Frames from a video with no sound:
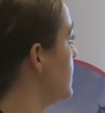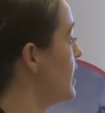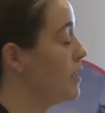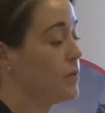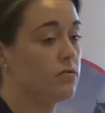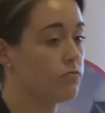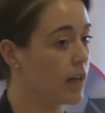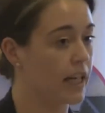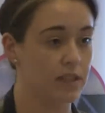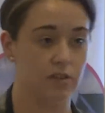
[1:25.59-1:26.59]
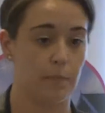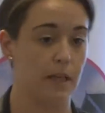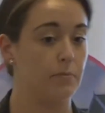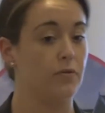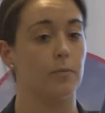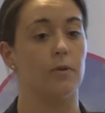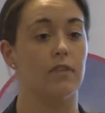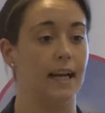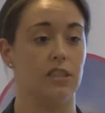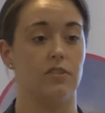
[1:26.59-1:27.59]
dealing with a range of people from a
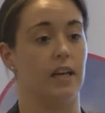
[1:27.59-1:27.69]
range